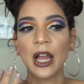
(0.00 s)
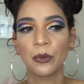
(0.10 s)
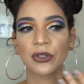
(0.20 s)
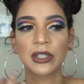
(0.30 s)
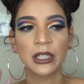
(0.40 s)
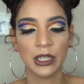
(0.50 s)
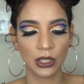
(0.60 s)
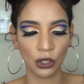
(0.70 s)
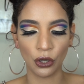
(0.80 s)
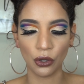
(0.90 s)
I will see,
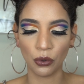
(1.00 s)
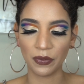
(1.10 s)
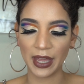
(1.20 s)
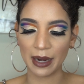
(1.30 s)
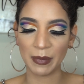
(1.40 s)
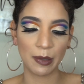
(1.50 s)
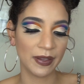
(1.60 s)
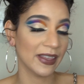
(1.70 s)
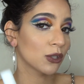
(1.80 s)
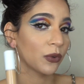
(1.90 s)
you know, that
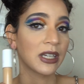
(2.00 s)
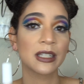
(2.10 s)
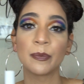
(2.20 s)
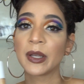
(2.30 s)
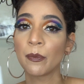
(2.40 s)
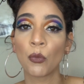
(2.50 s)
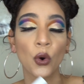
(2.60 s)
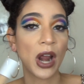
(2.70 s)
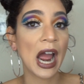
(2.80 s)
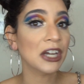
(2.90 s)
maybe this one is a bit
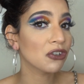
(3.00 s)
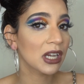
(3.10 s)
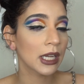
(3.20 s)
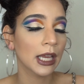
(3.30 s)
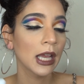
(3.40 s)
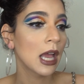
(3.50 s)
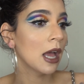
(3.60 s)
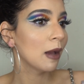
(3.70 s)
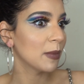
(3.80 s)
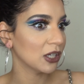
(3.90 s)
more hydrating.
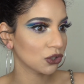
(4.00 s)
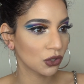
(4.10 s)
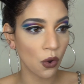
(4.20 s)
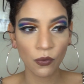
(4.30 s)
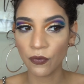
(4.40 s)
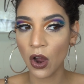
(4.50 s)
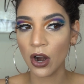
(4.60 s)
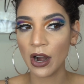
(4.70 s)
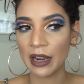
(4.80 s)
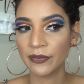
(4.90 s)
But so
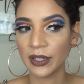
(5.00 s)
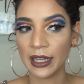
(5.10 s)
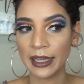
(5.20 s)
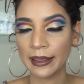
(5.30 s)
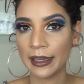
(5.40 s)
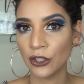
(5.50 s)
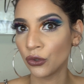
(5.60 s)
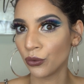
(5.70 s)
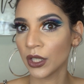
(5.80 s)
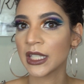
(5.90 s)
far, I feel like they
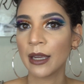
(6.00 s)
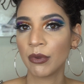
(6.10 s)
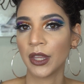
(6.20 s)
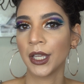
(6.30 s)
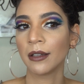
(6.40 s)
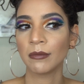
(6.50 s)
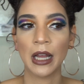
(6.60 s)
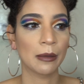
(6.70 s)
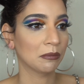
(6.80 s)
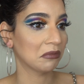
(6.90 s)
do the same thing.
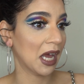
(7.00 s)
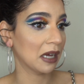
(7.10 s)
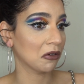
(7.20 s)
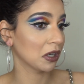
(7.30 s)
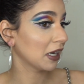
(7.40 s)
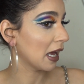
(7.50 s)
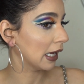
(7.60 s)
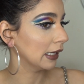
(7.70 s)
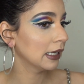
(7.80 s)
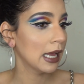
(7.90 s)
I'm not gonna
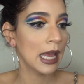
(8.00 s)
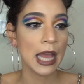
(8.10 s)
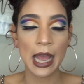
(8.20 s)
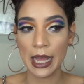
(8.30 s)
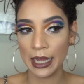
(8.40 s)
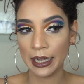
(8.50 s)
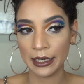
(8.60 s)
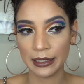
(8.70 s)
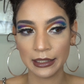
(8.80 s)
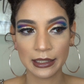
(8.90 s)
lie.
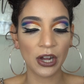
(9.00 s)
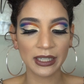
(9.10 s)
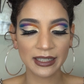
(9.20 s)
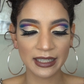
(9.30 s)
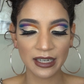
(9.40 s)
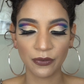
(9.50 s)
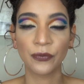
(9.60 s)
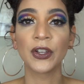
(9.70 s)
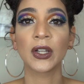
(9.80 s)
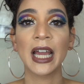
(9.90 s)
And honestly
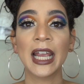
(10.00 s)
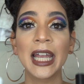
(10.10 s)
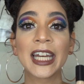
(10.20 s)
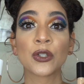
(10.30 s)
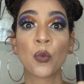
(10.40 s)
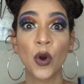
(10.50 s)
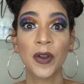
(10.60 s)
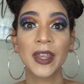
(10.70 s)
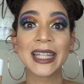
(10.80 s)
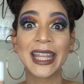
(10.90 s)
feel like it is
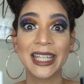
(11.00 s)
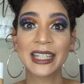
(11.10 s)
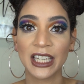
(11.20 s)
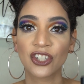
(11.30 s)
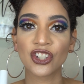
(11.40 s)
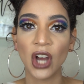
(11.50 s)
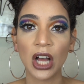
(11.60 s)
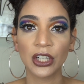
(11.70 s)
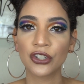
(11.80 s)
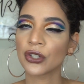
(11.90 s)
worth the
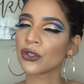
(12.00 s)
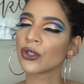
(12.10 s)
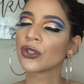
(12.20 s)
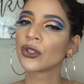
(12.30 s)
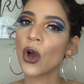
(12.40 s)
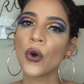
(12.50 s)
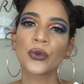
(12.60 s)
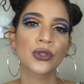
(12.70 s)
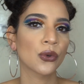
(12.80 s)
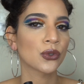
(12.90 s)
$6.
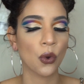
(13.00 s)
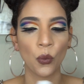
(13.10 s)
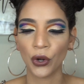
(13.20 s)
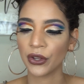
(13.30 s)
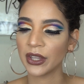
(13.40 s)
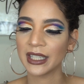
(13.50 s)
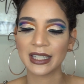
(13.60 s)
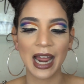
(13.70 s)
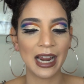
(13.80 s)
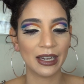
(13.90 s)
So worth
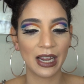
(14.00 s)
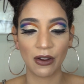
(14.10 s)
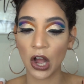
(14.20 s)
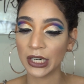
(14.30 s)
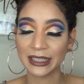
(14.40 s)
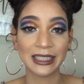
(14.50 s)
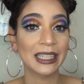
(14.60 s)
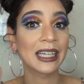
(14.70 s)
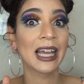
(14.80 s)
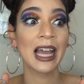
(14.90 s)
it. I
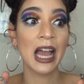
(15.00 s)
honestly